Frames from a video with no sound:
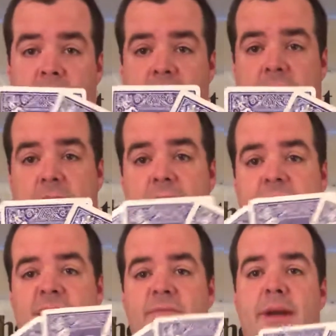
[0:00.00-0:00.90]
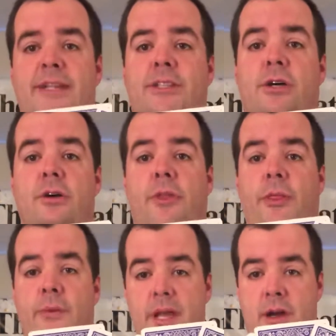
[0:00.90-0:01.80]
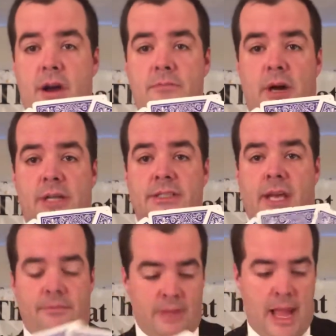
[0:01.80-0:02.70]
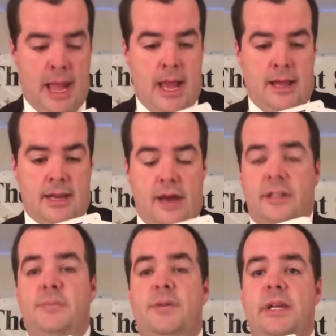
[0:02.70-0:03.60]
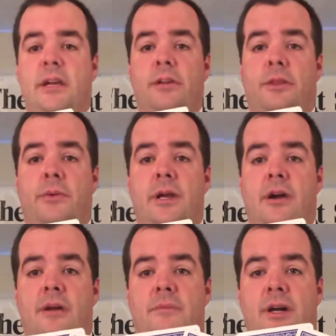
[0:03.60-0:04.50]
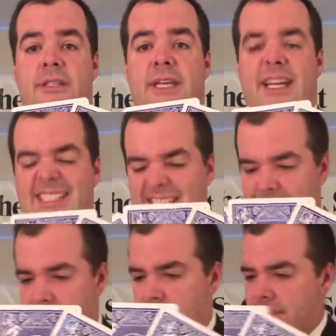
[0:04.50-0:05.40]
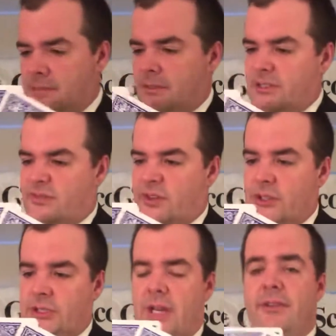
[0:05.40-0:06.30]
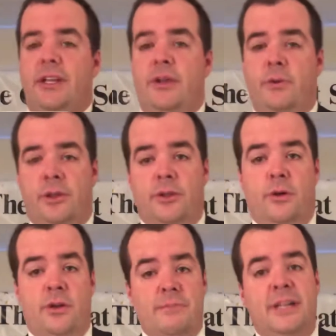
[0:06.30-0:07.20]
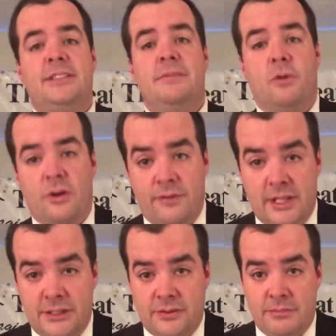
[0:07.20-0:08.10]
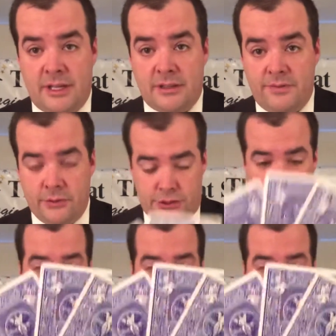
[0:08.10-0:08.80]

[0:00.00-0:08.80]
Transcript: It's a classic of magic called 3-Card Monte. Now this particular 3-Card Monte is the simplest version of it that you can do. You might see more of these from me in the future.